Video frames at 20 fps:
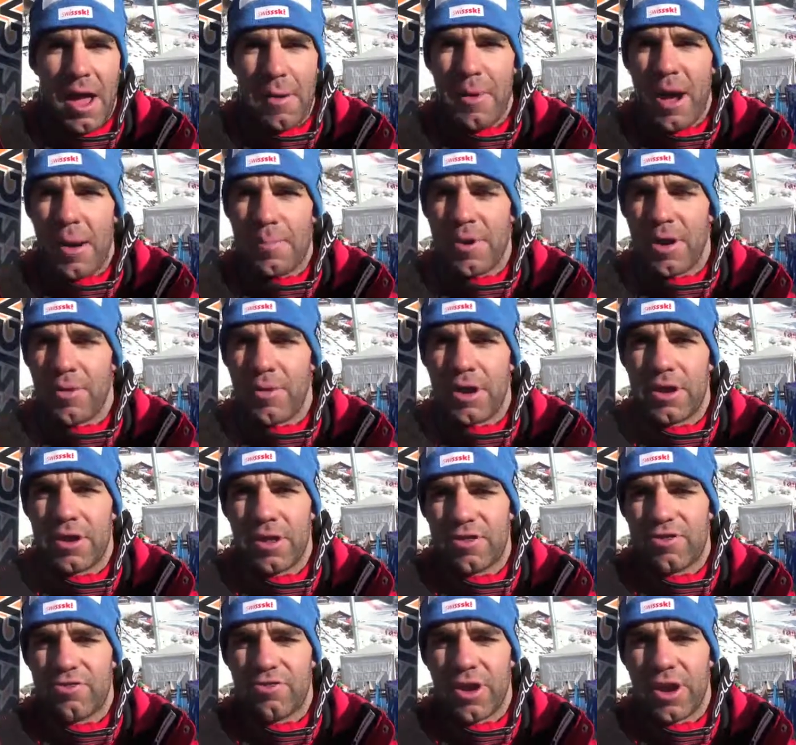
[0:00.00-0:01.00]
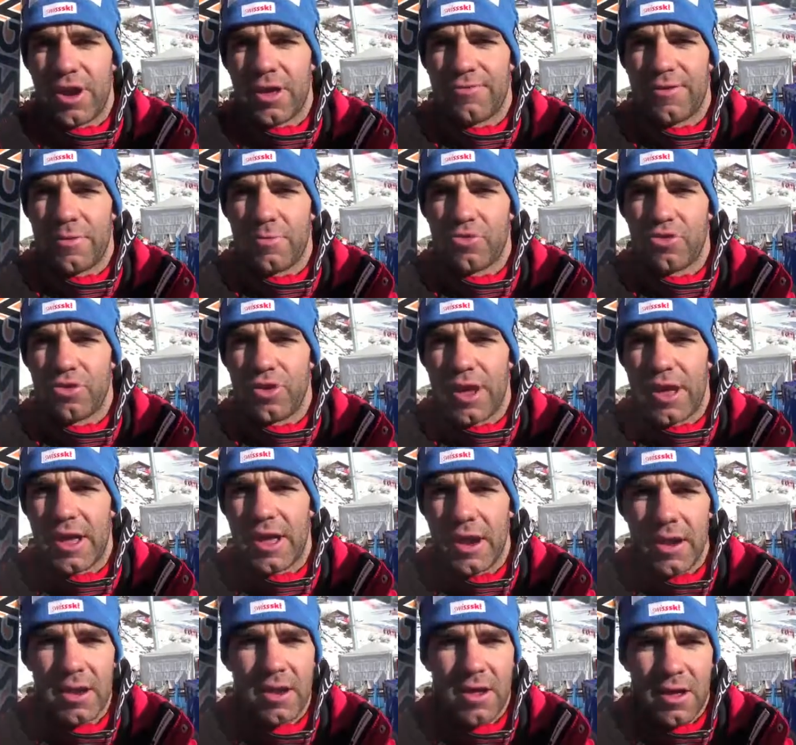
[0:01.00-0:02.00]
I'm happy with this training from
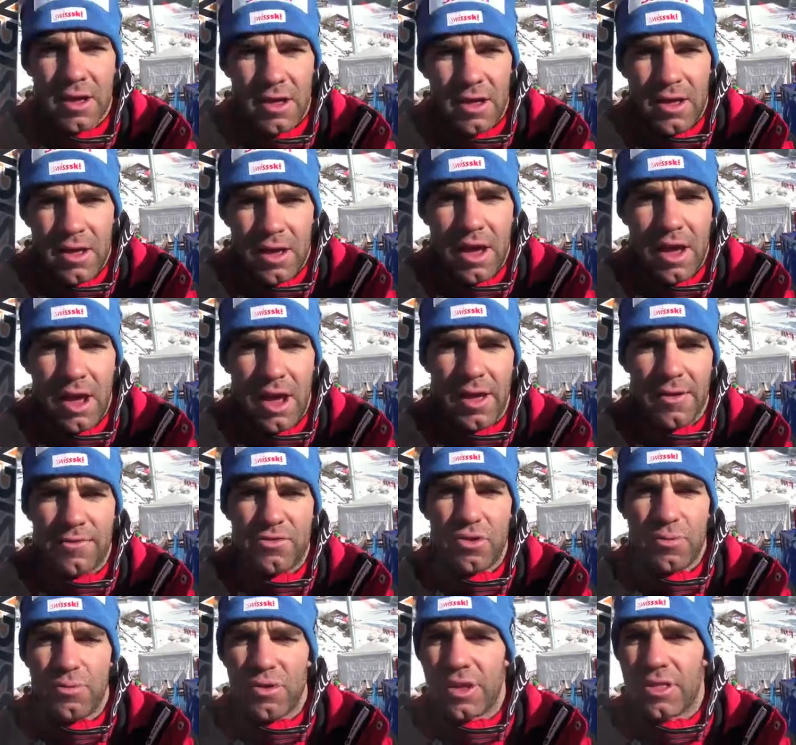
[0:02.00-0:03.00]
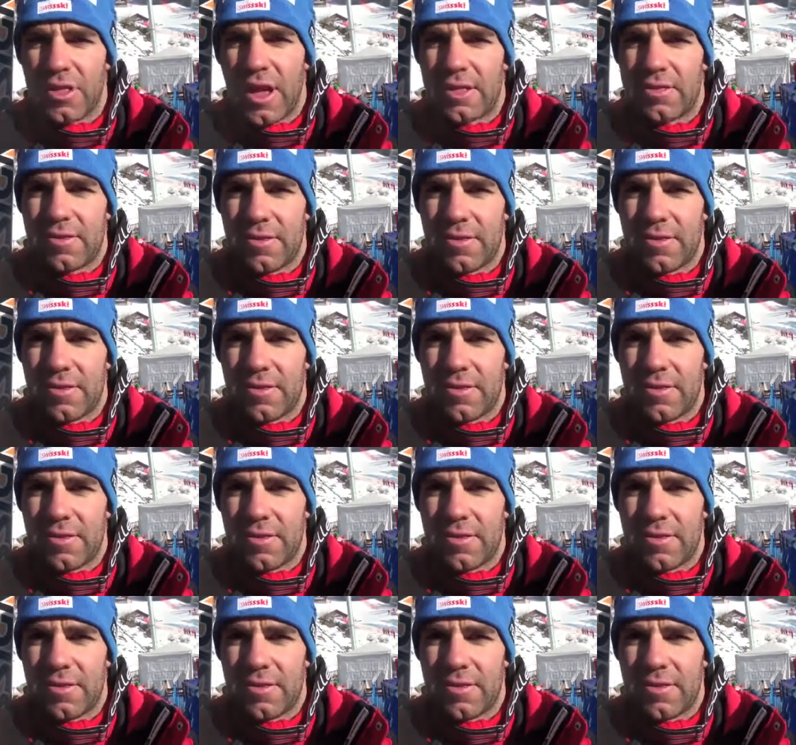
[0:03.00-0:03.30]
today and I have to bring that